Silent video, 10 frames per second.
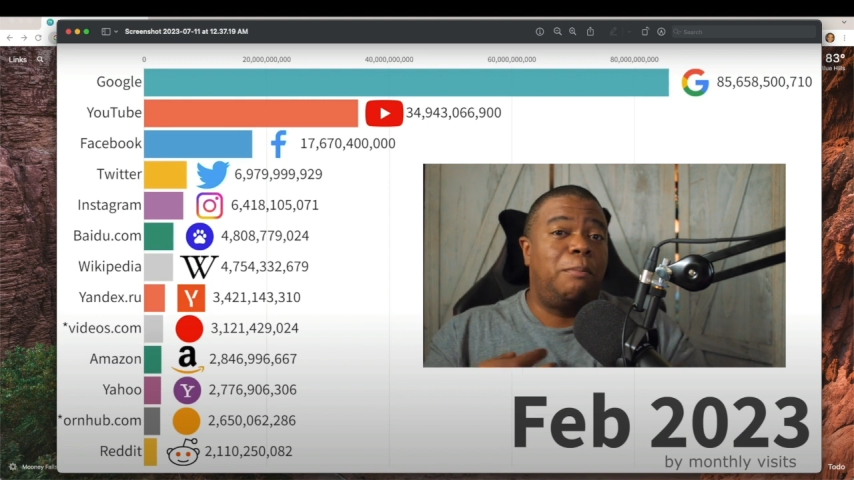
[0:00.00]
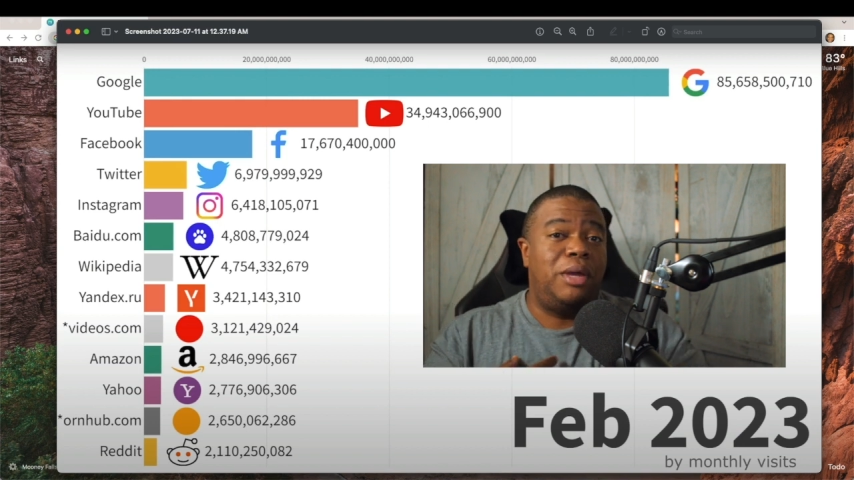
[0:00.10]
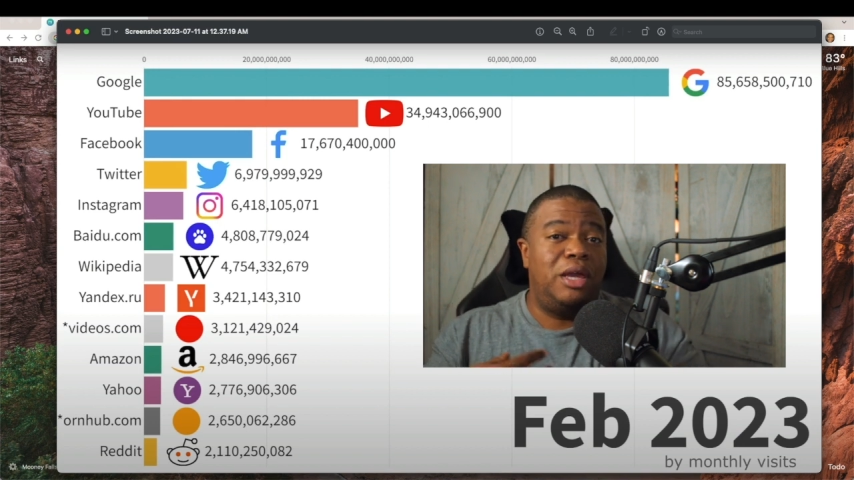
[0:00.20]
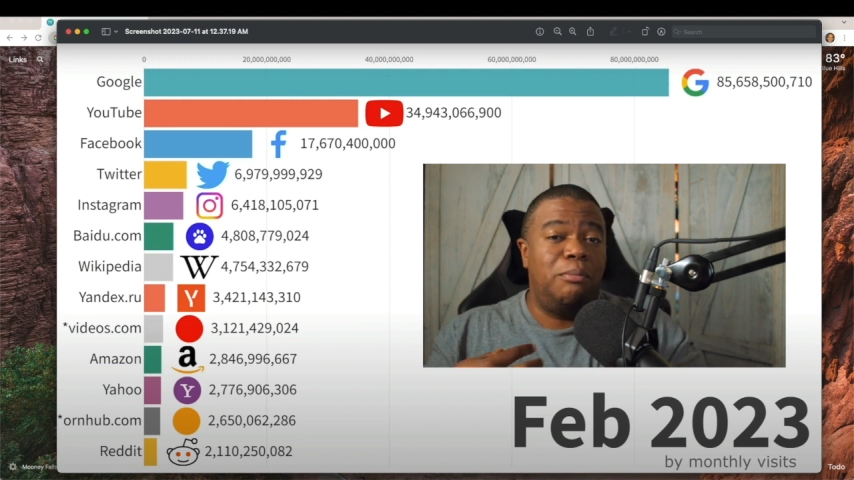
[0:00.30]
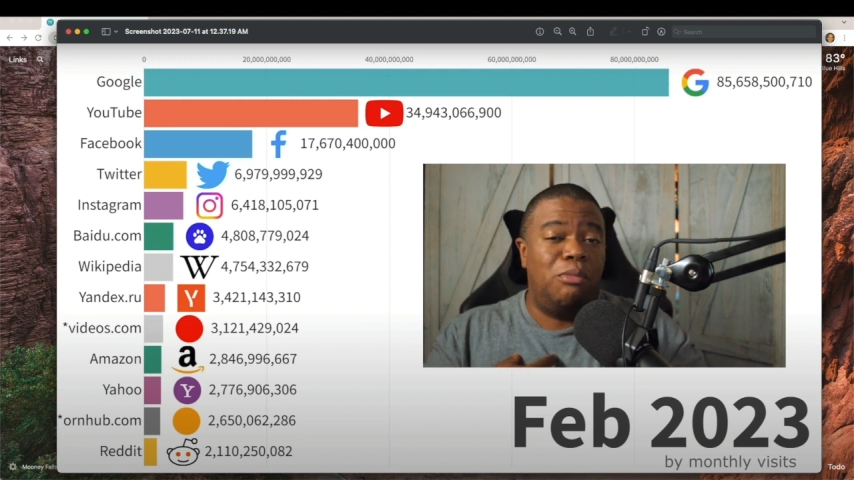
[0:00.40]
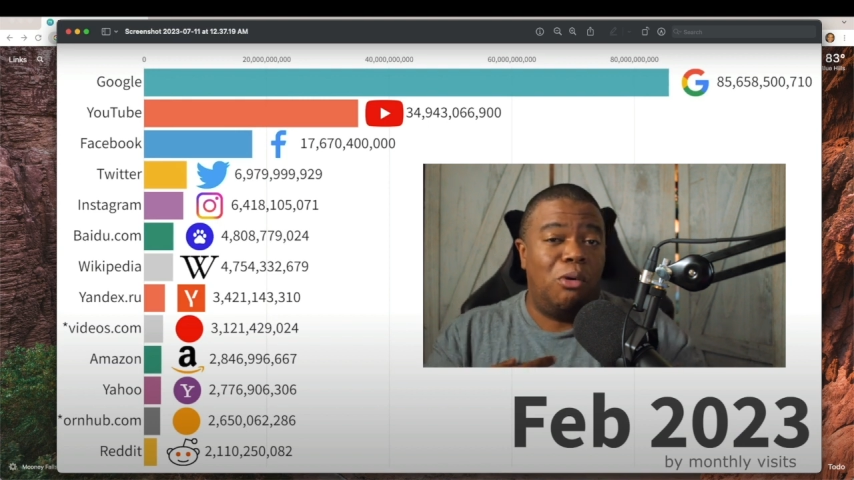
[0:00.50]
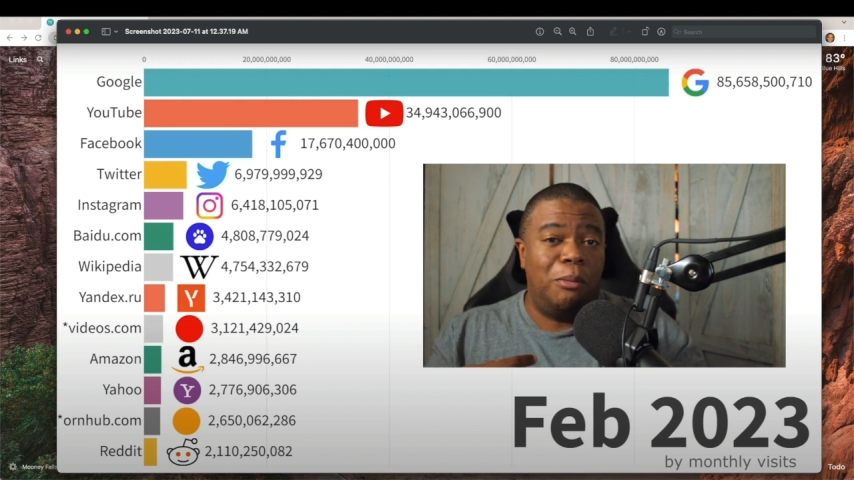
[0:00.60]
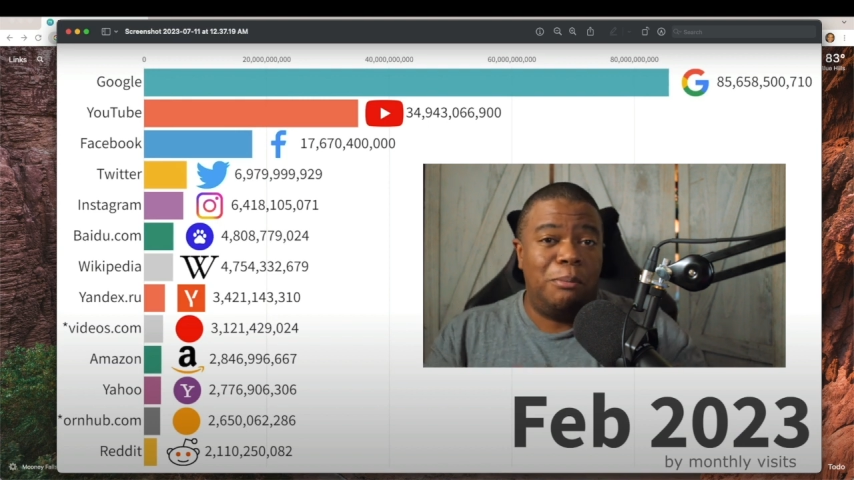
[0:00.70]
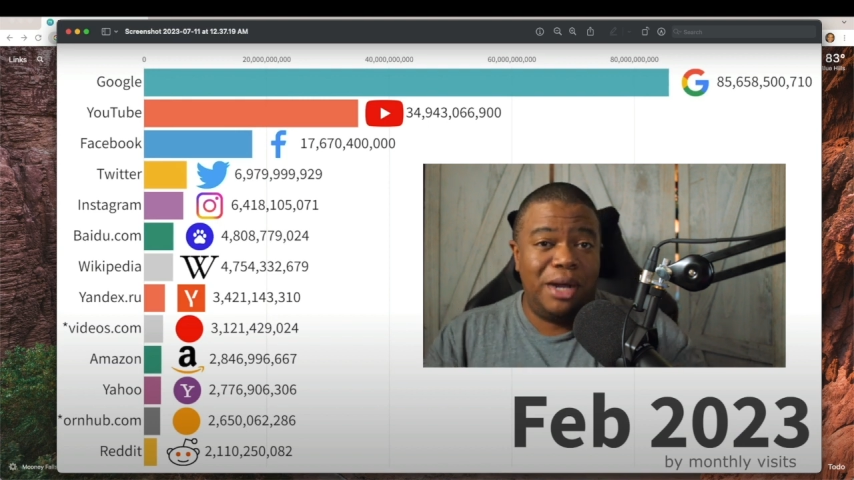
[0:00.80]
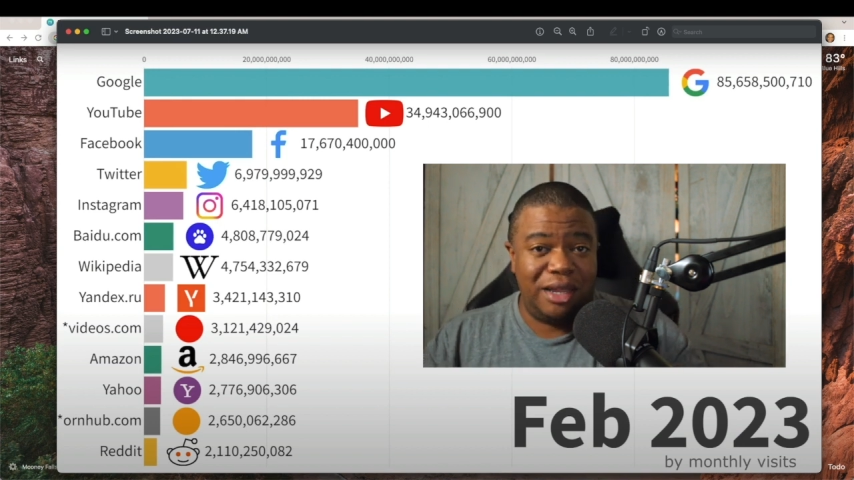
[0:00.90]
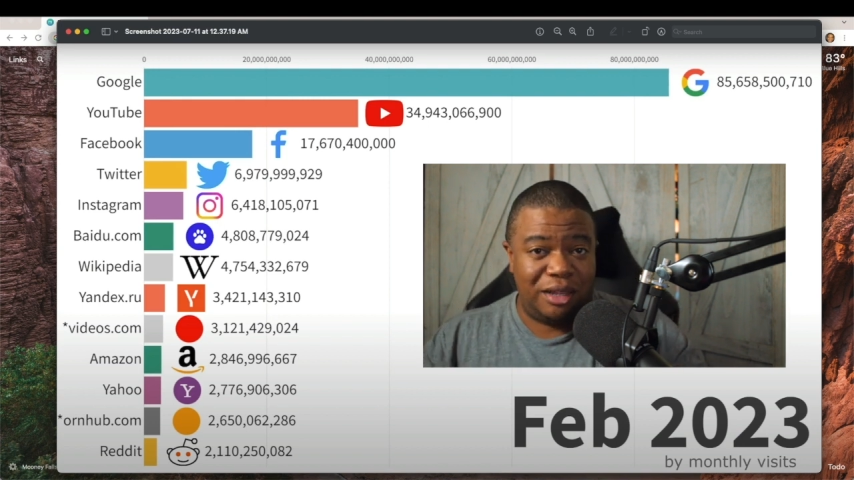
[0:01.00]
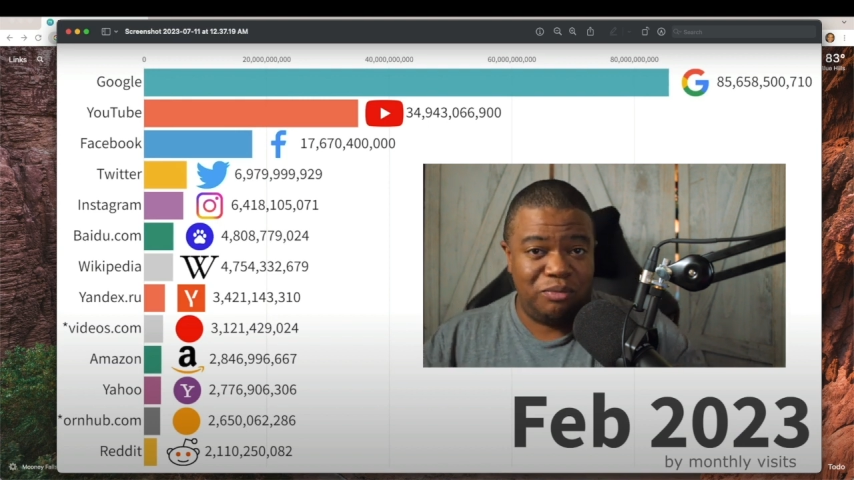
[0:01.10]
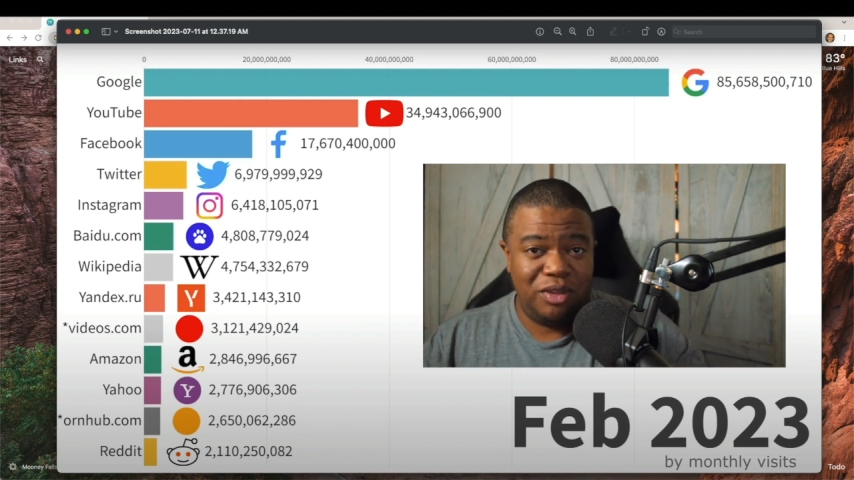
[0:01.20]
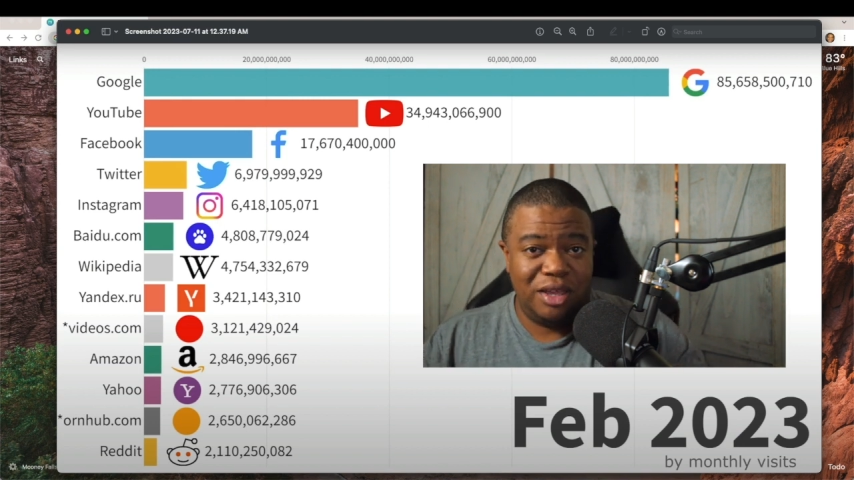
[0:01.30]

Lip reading: me more money.